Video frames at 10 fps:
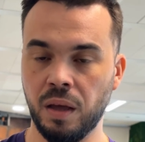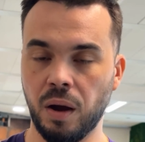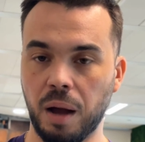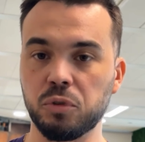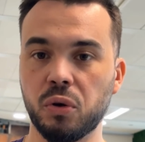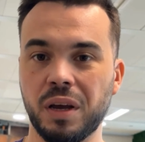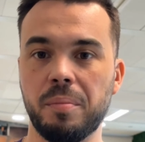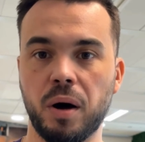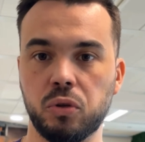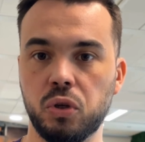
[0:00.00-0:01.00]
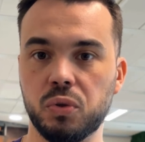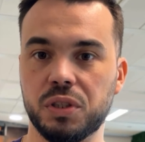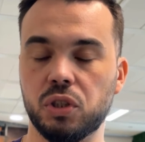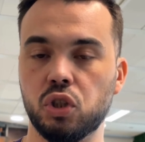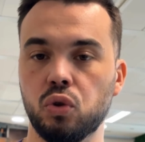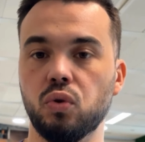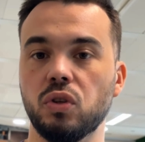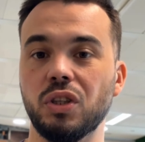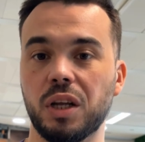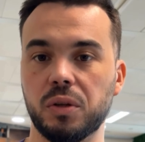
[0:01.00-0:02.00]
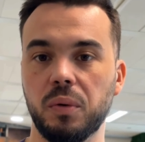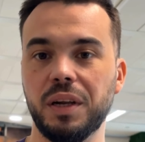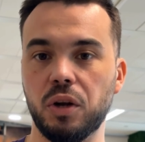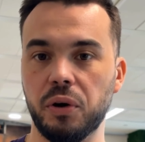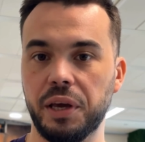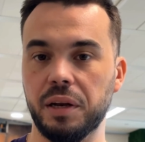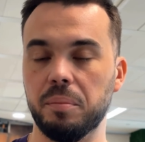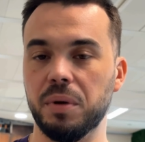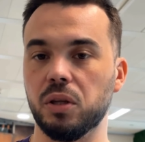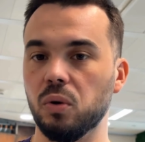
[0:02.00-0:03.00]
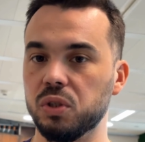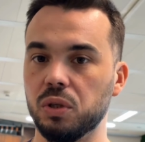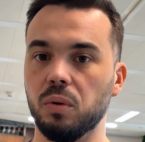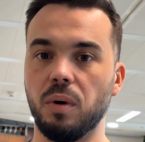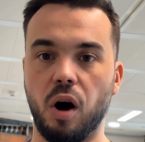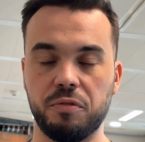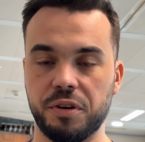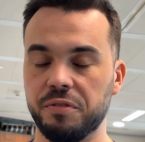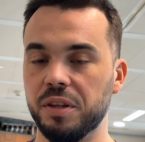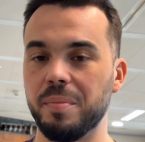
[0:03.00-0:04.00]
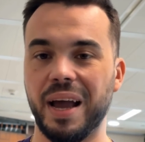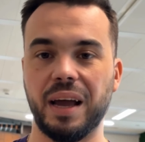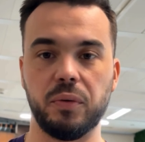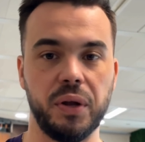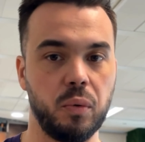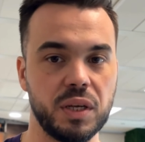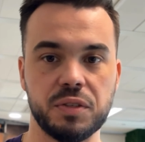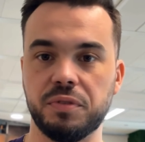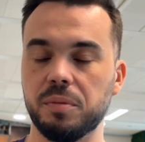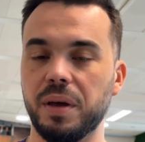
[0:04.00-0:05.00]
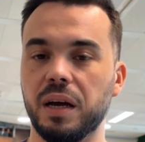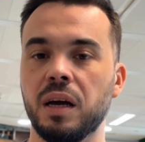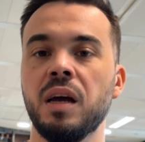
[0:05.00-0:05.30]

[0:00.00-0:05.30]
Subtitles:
I'm talking about users who not only log in, but also offer feedback, request feedback,